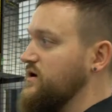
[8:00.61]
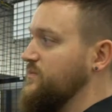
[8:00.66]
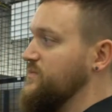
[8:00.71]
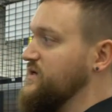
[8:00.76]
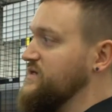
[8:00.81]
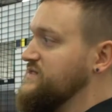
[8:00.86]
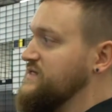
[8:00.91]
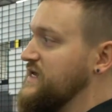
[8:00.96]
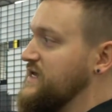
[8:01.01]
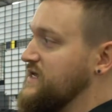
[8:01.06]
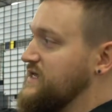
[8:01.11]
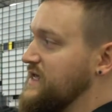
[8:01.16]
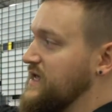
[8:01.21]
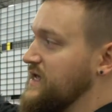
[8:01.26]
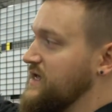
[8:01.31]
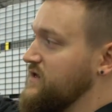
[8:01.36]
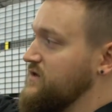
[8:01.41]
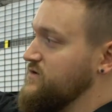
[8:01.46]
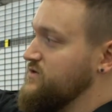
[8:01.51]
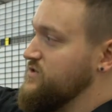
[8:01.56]
I'm gonna take
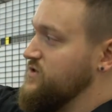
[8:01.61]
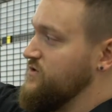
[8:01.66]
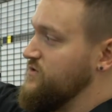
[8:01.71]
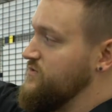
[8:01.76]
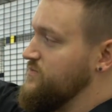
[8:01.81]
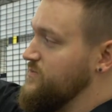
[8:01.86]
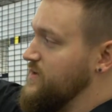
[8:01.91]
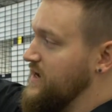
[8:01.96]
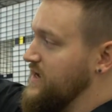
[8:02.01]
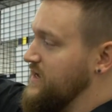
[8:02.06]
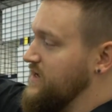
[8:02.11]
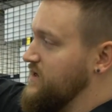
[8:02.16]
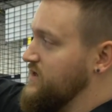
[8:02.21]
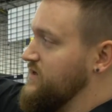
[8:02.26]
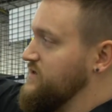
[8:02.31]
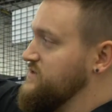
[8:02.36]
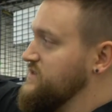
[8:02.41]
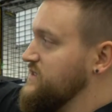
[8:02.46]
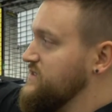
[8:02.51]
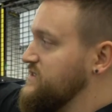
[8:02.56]
and turn
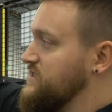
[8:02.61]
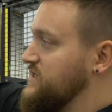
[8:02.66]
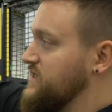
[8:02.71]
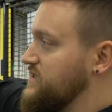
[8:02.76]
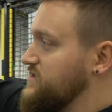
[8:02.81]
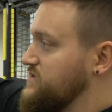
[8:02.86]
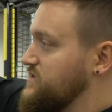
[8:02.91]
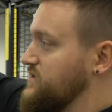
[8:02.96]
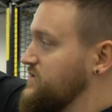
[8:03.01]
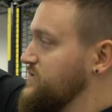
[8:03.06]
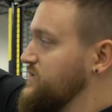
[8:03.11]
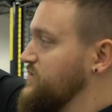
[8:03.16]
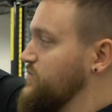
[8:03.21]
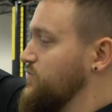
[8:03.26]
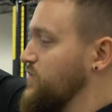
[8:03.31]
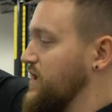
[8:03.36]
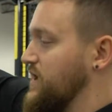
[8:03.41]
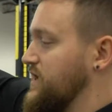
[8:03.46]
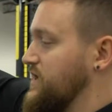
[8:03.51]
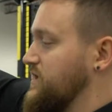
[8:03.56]
my disconnect to the
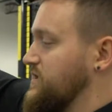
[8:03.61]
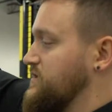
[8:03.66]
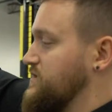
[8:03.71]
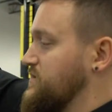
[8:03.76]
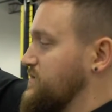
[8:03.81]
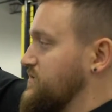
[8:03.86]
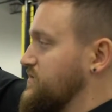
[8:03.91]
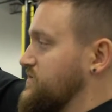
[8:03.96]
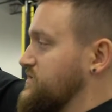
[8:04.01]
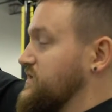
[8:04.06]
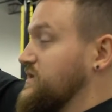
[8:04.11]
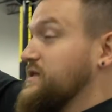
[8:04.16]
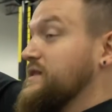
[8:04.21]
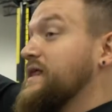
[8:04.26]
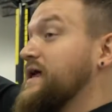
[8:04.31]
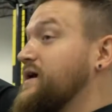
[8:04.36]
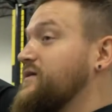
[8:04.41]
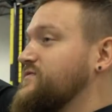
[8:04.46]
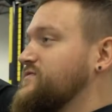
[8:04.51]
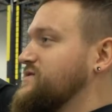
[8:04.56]
right, to the
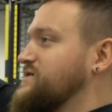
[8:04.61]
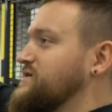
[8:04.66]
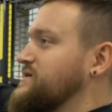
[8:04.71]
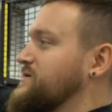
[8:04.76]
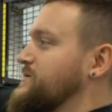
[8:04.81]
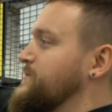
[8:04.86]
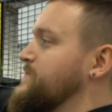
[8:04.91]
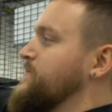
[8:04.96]
left,